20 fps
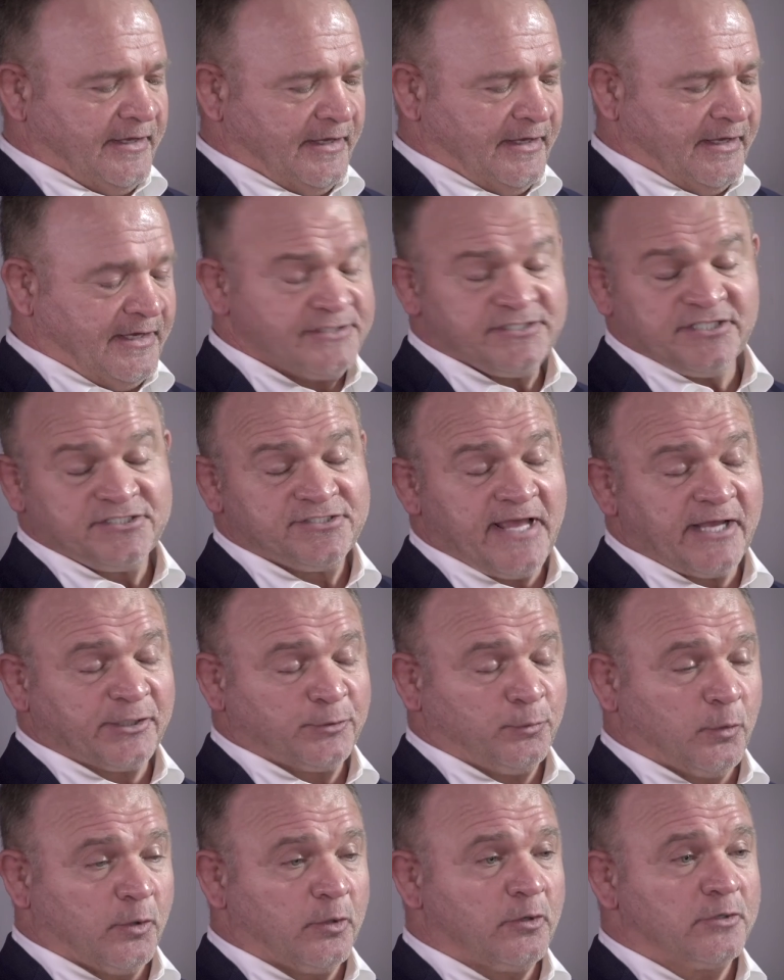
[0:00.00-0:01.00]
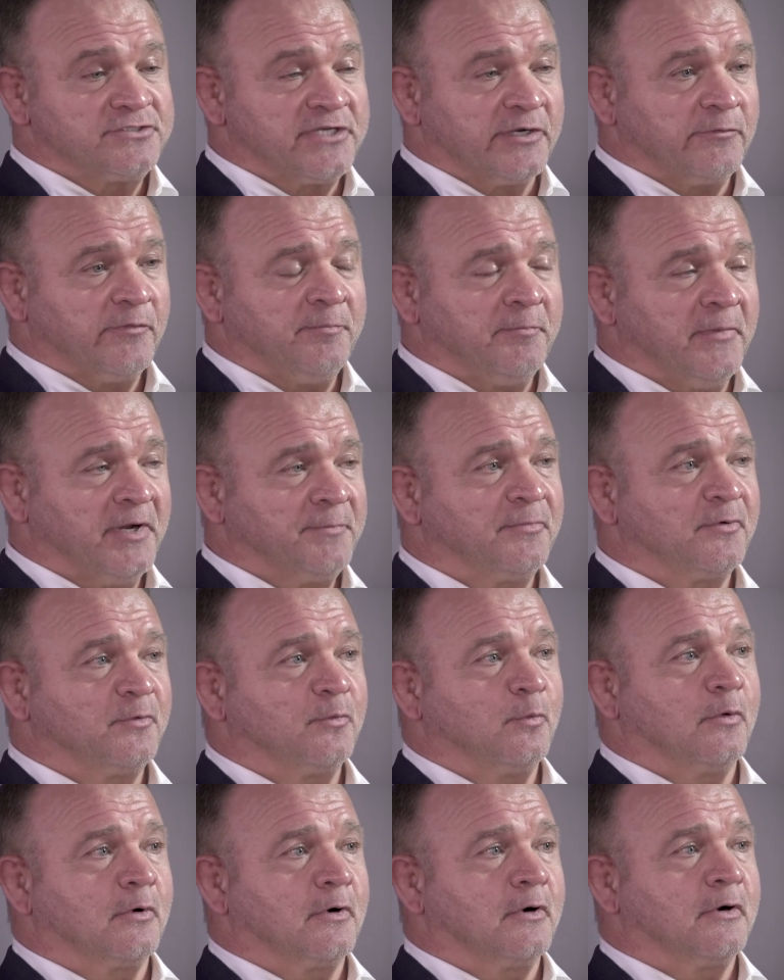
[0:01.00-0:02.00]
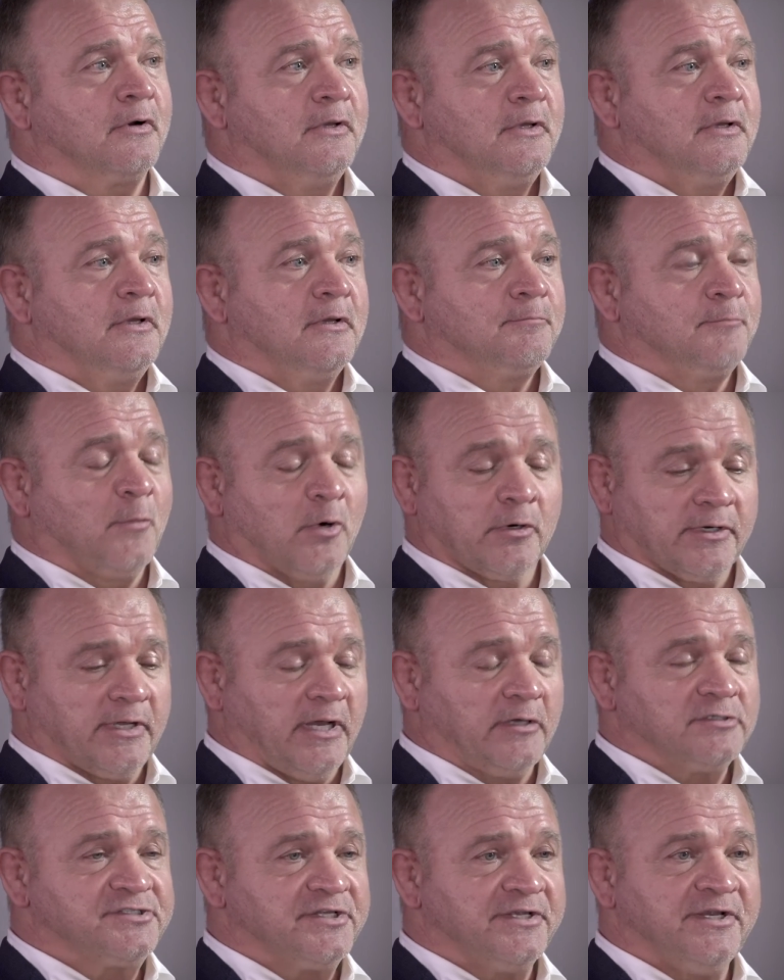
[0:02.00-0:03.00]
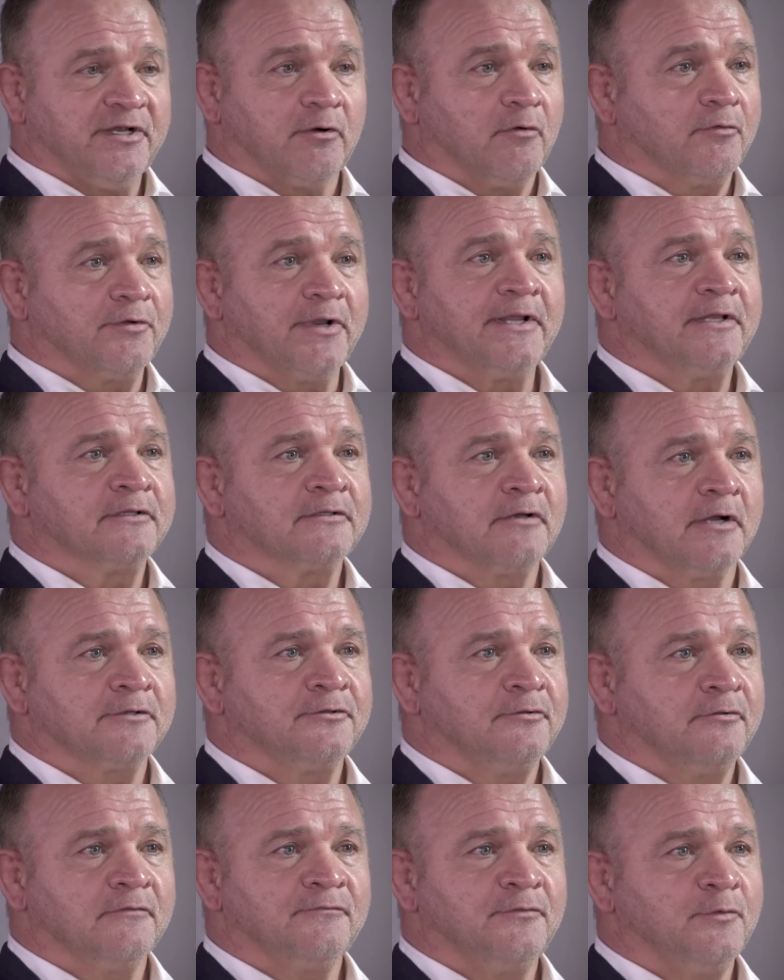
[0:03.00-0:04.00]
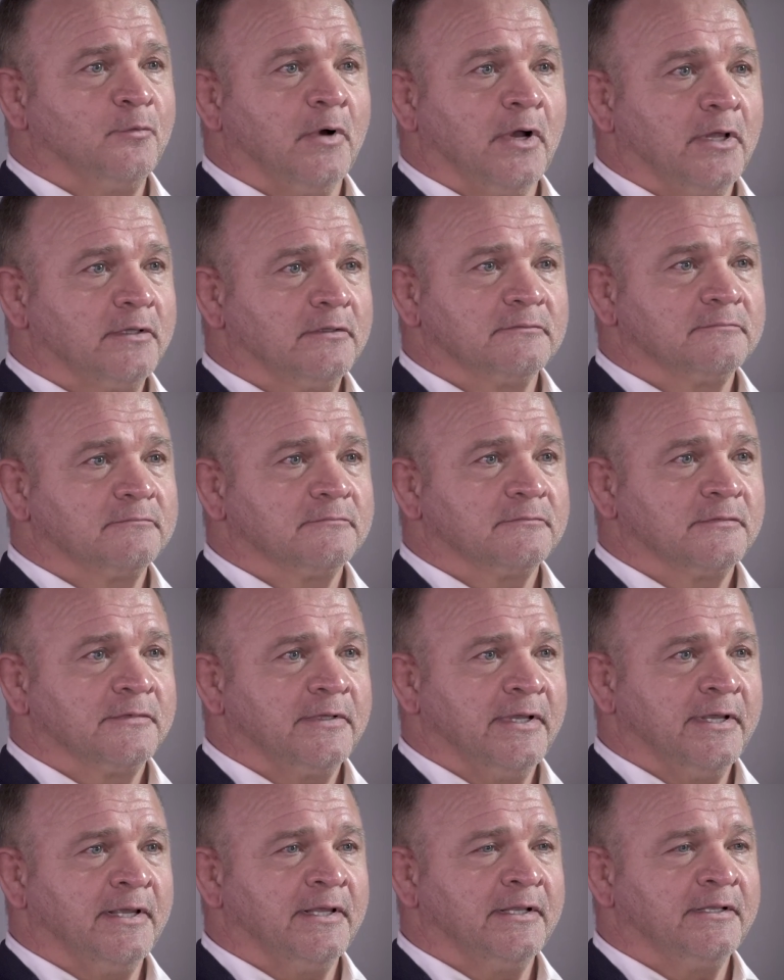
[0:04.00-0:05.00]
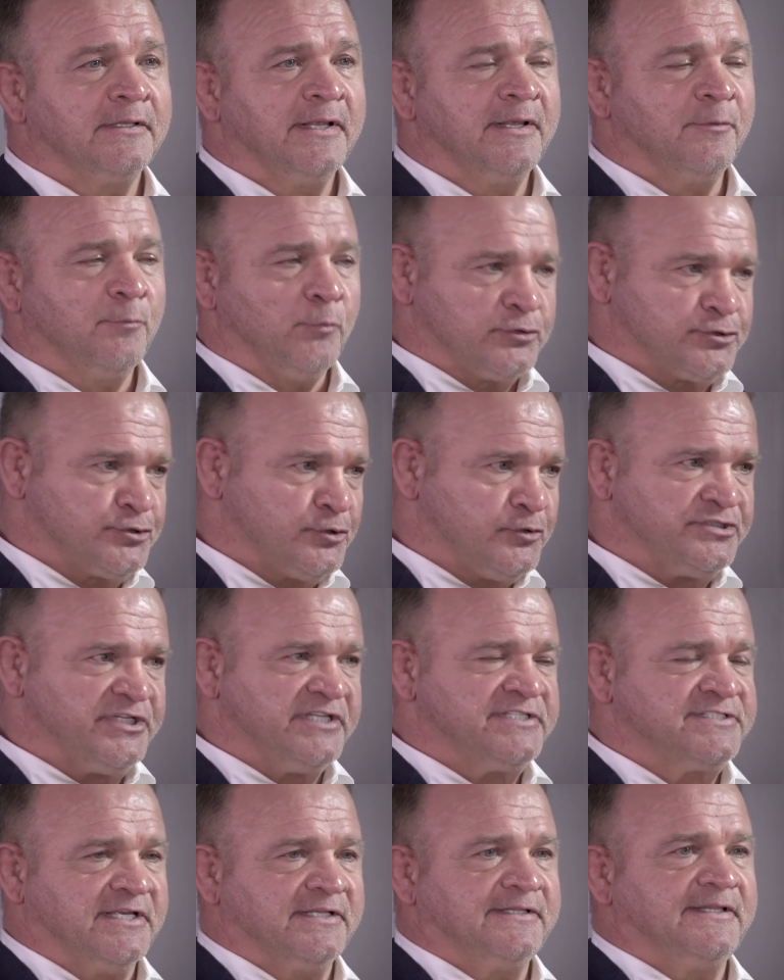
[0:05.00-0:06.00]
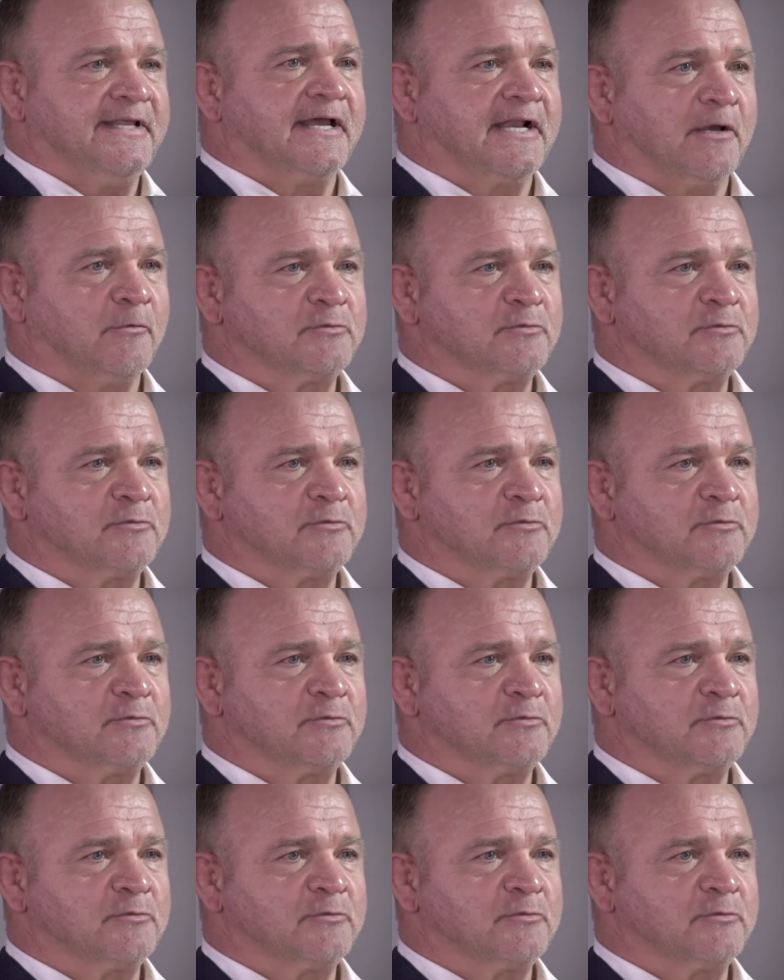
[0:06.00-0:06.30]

His exact words I remember were, "Mark, I'll stay here all night and talk to you if you want." And as soon as he said that, I